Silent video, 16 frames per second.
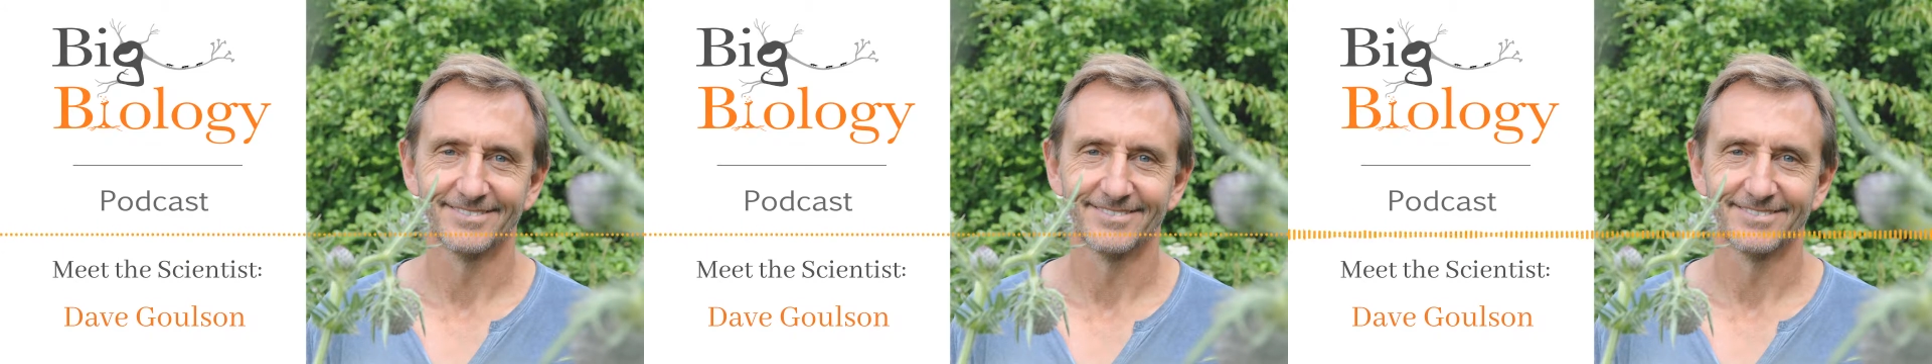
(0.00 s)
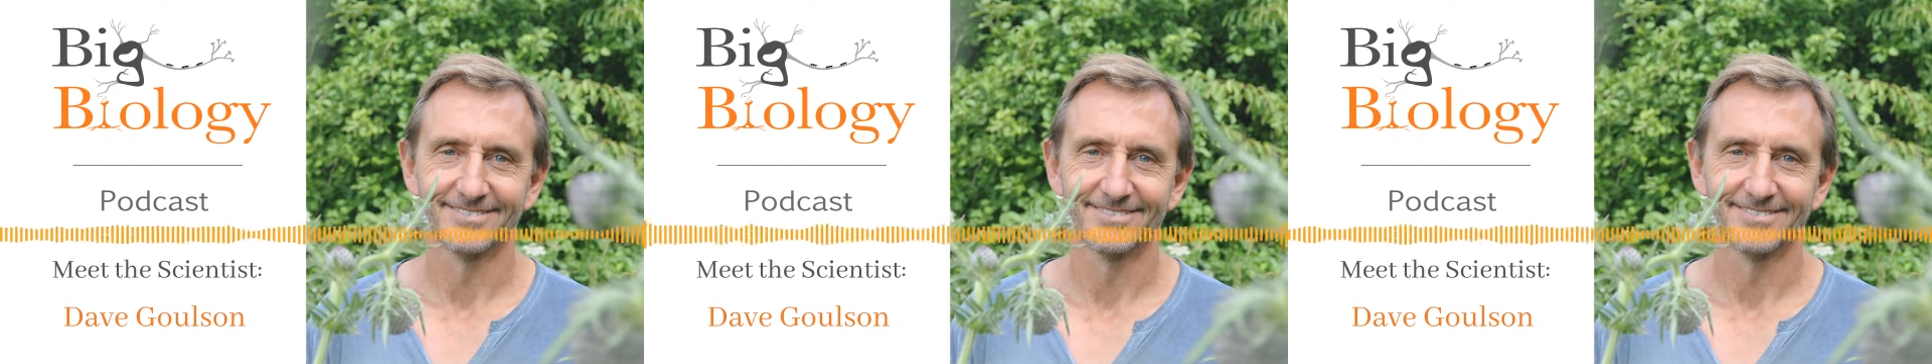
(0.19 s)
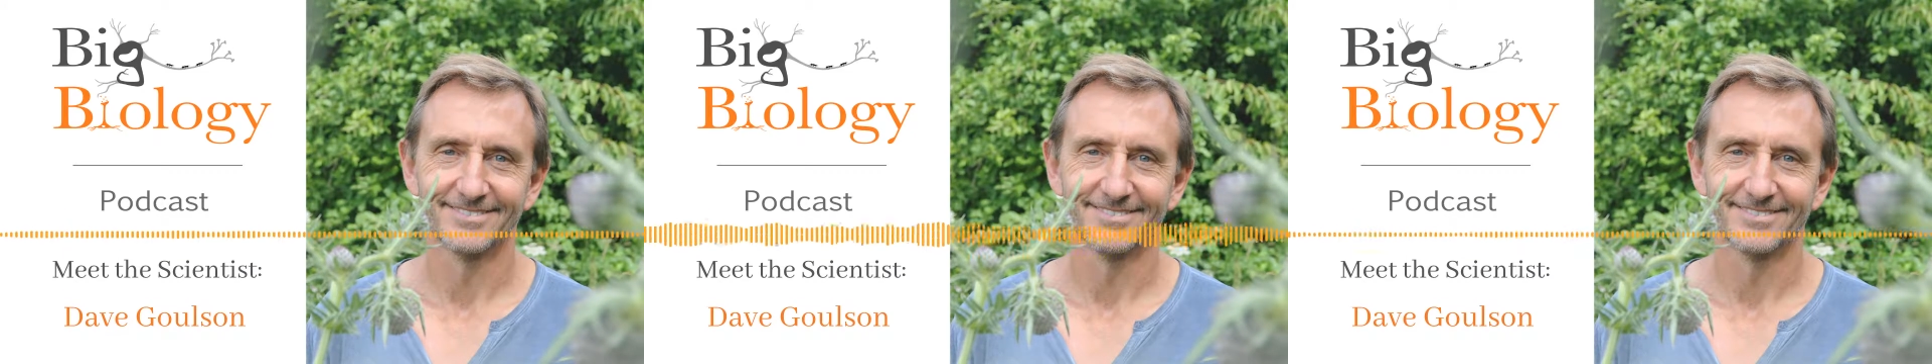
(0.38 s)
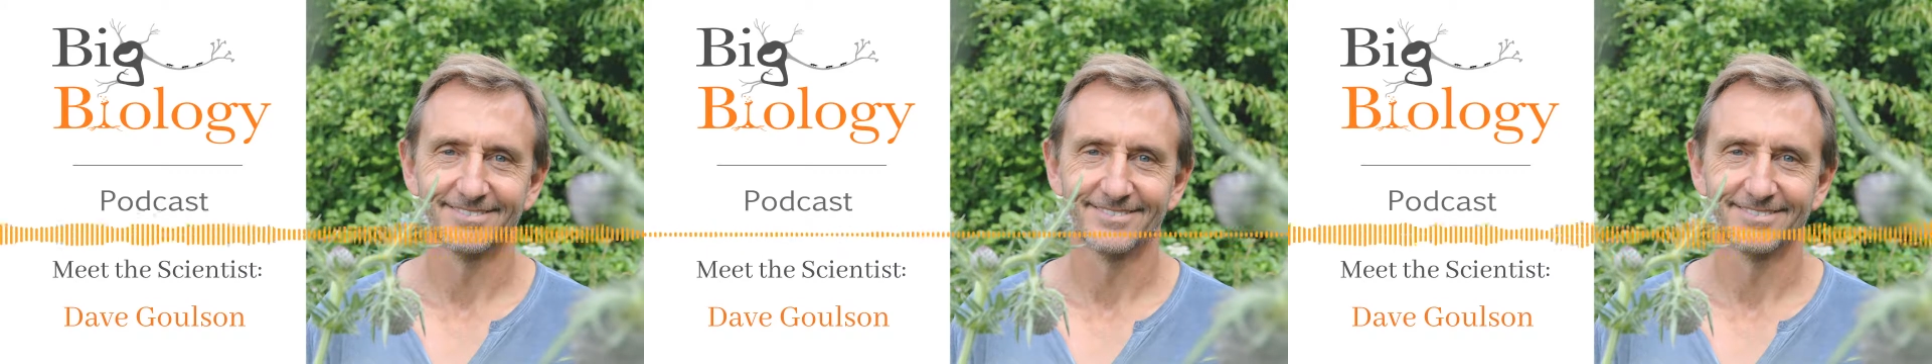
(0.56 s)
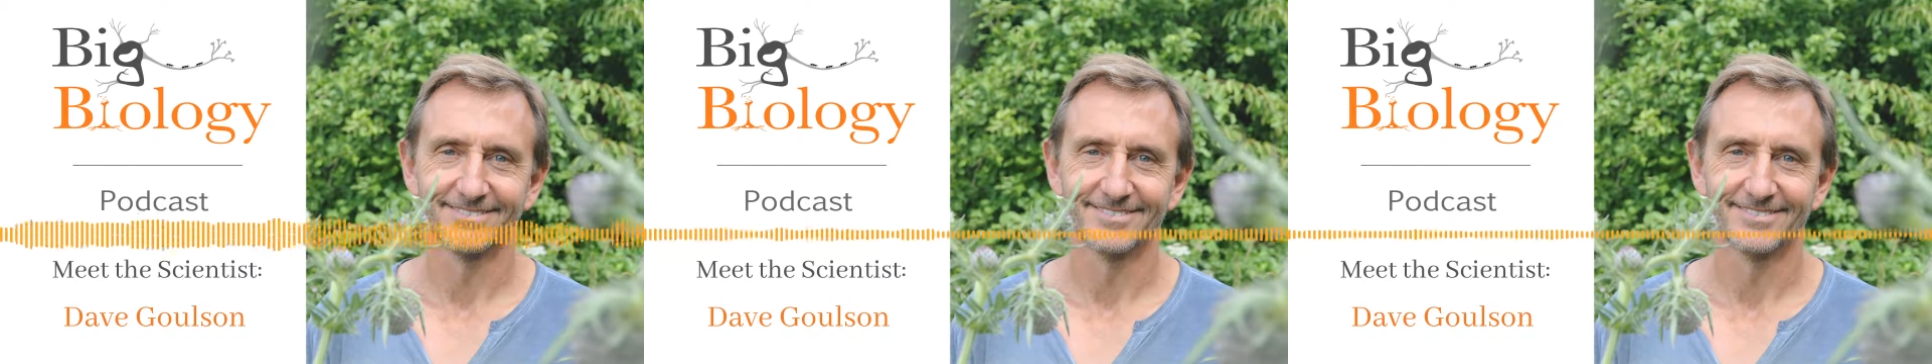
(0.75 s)
you know that
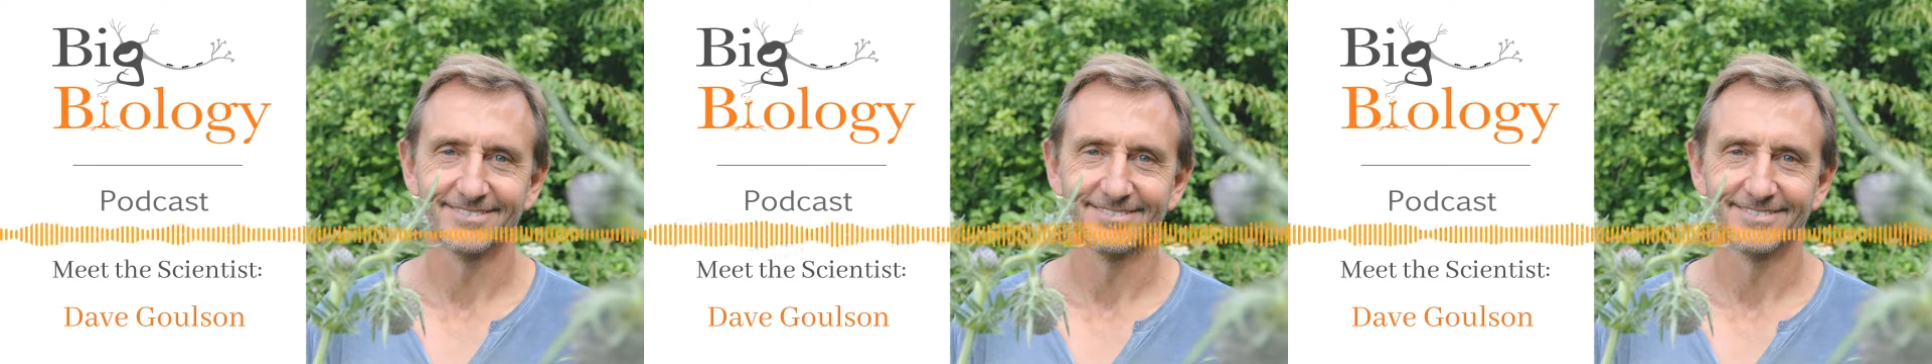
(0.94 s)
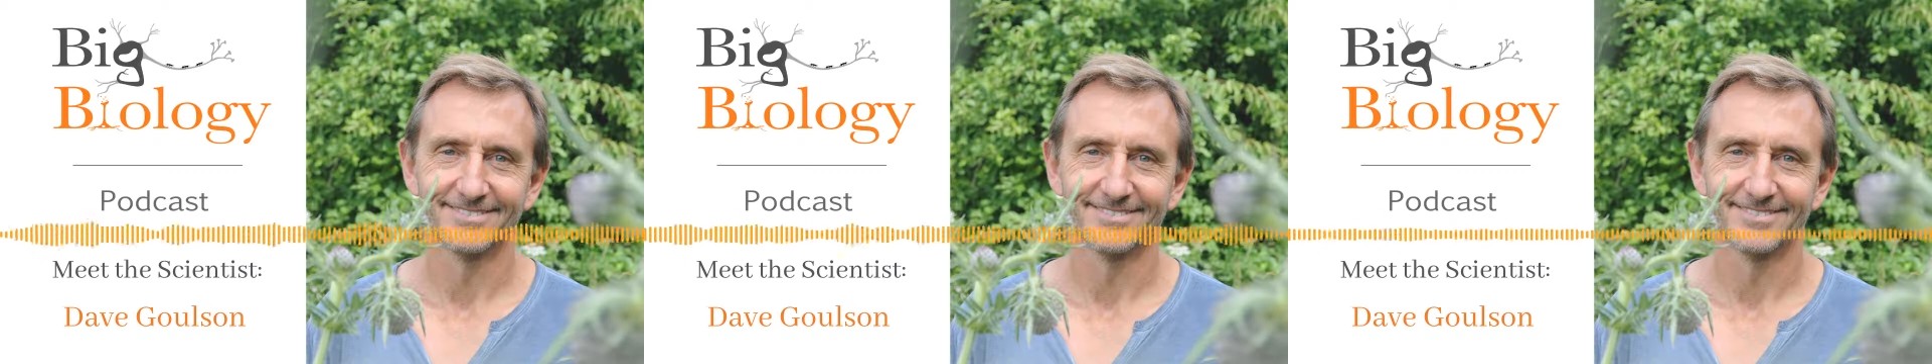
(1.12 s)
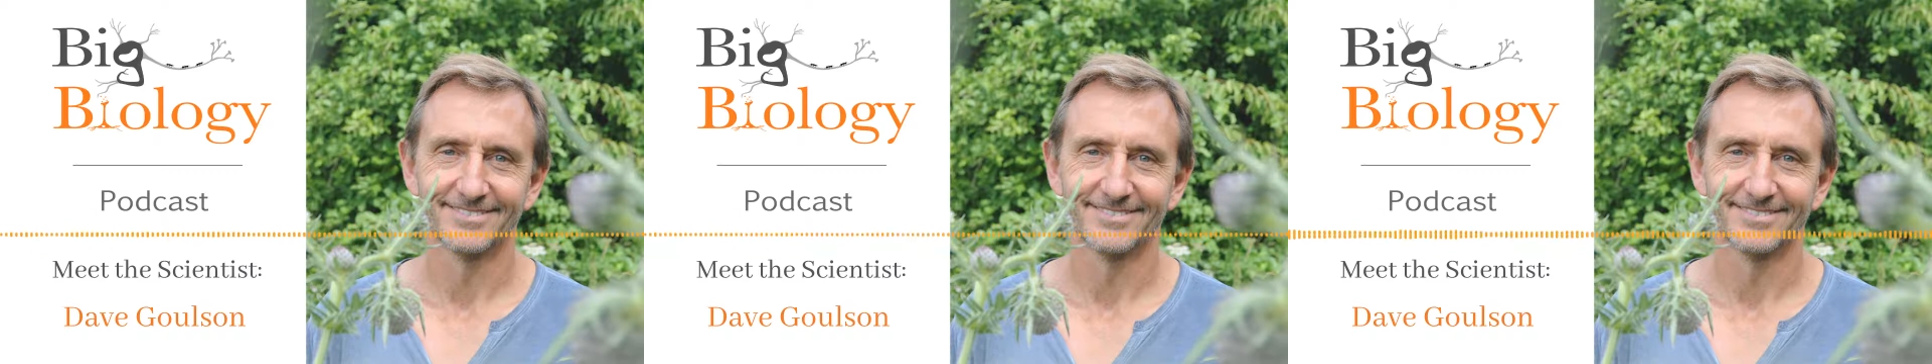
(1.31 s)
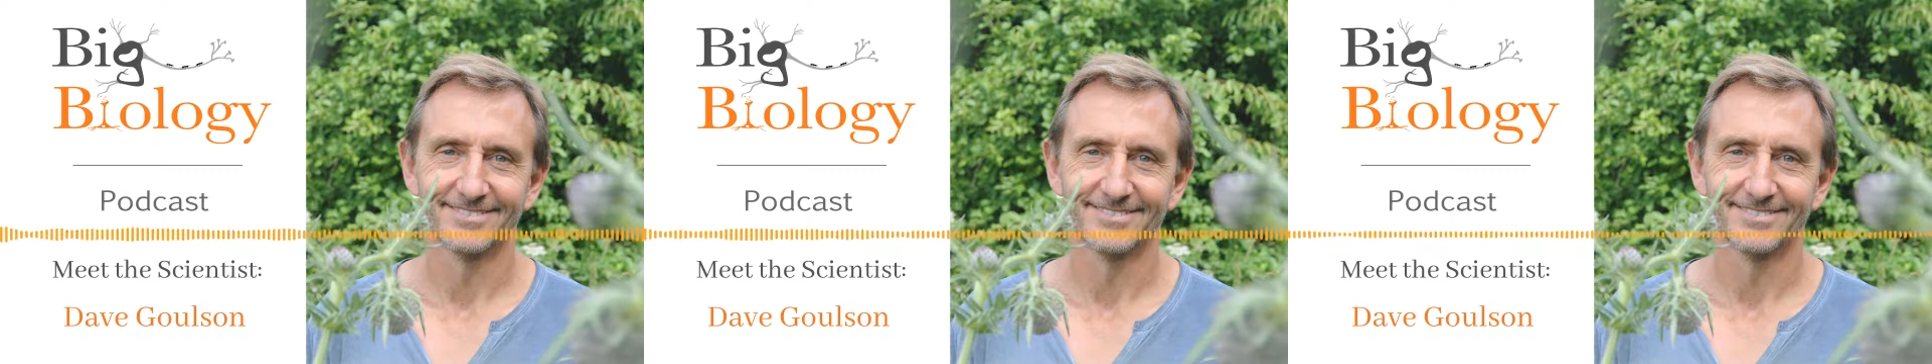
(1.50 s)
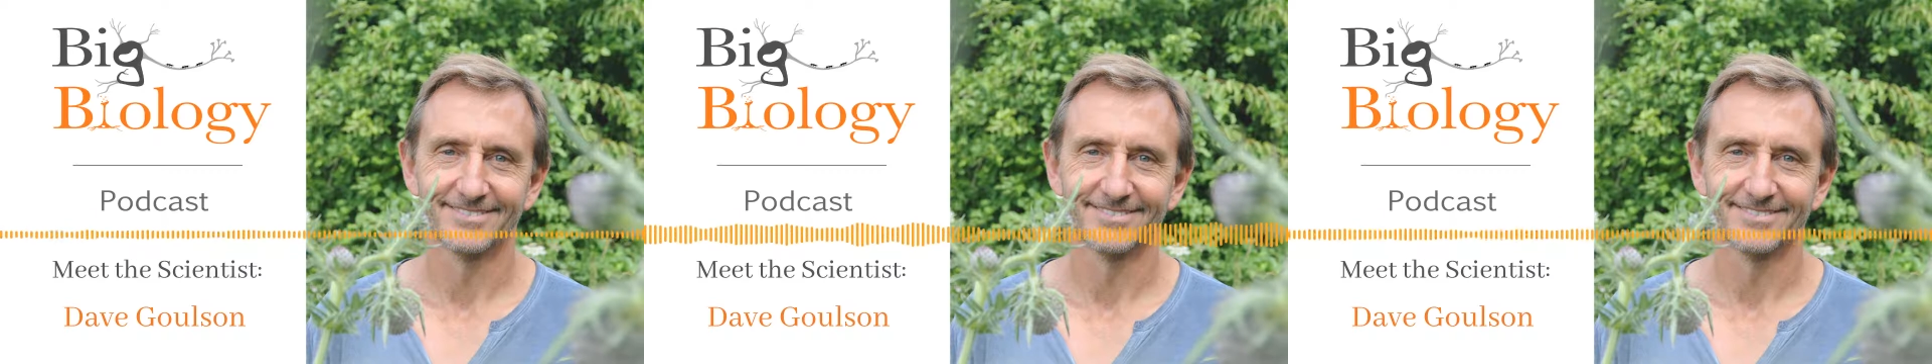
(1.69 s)
there was any
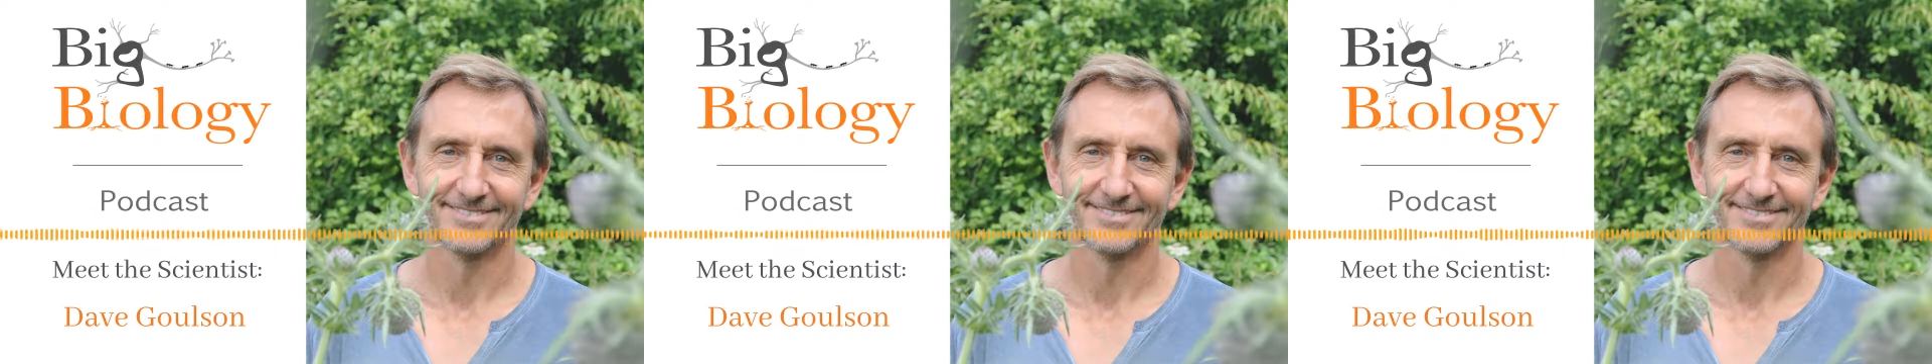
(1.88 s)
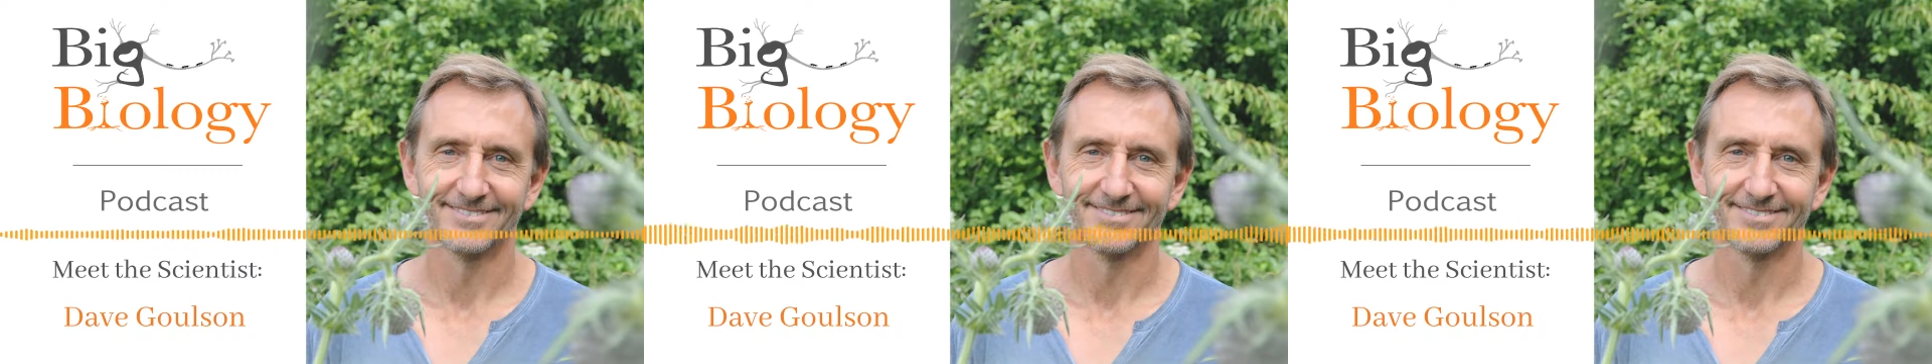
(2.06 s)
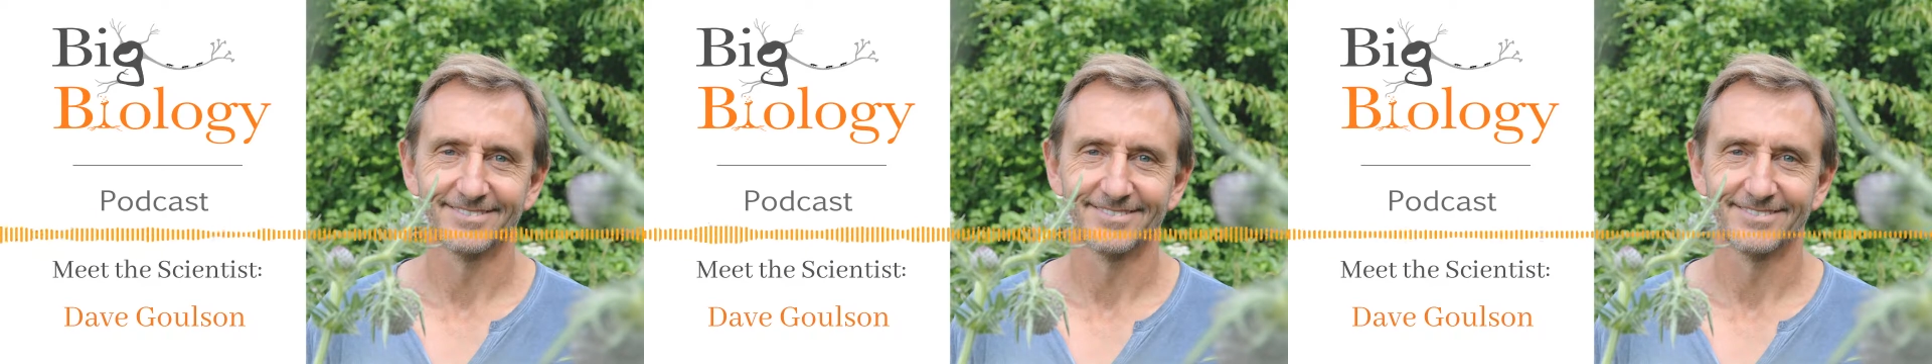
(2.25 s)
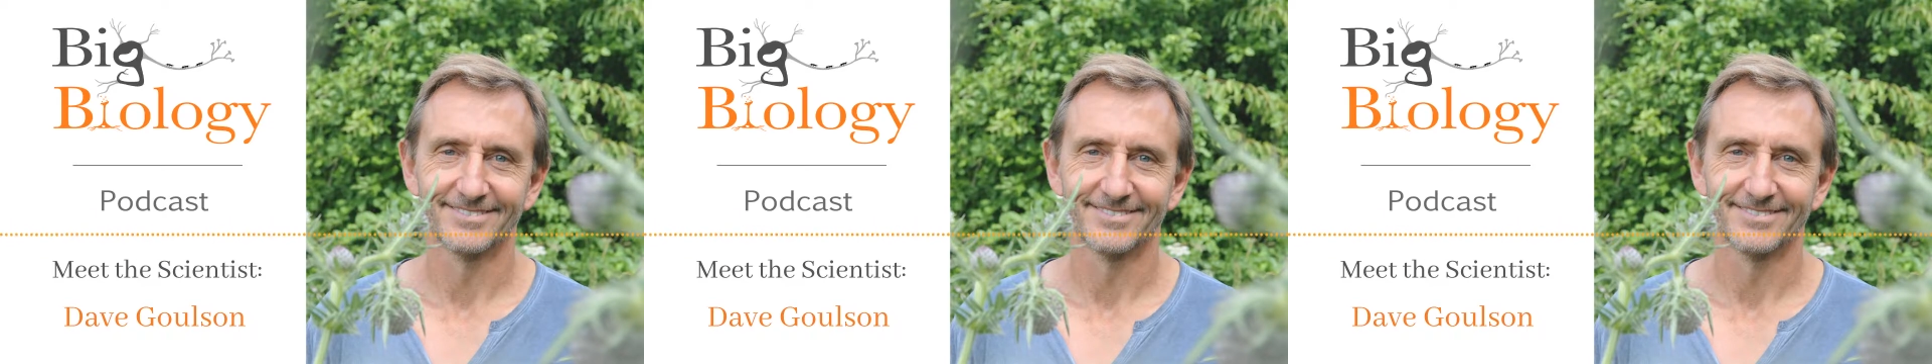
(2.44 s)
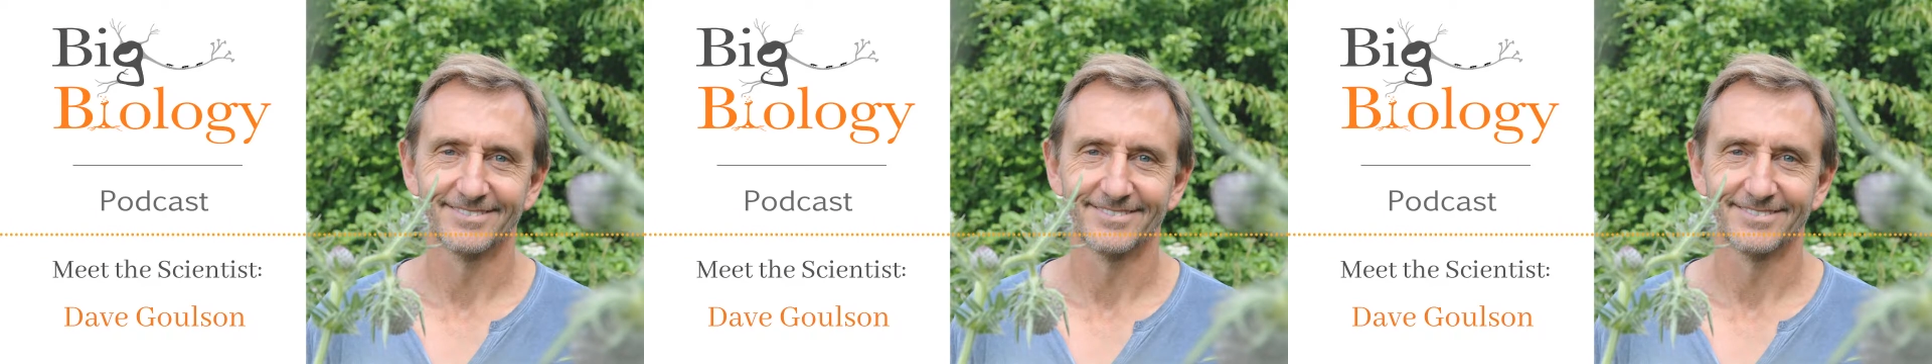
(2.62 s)
problem with
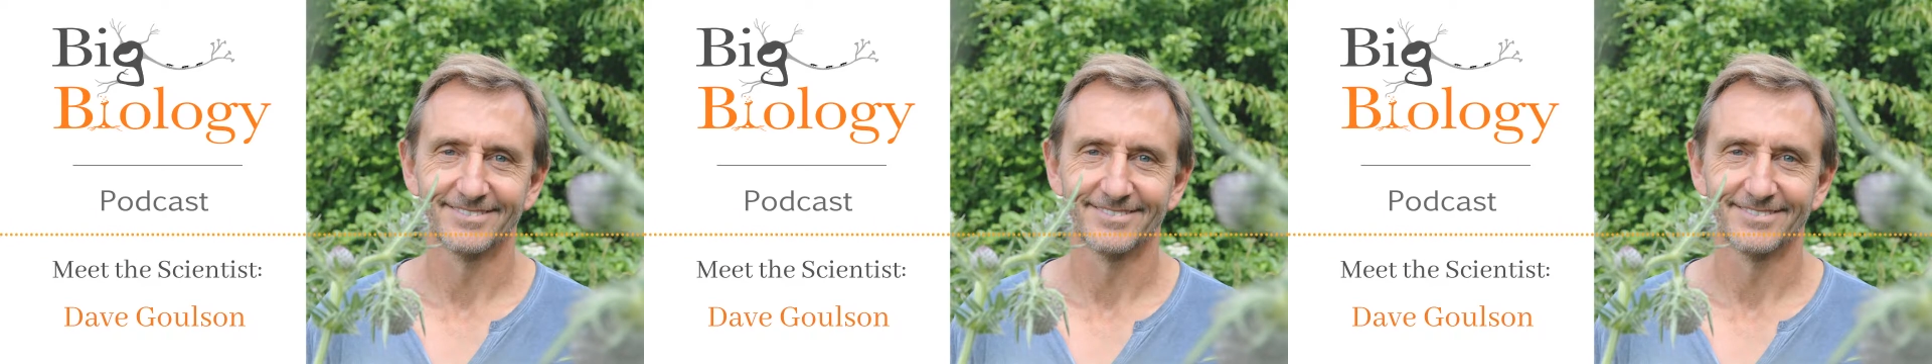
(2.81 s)
us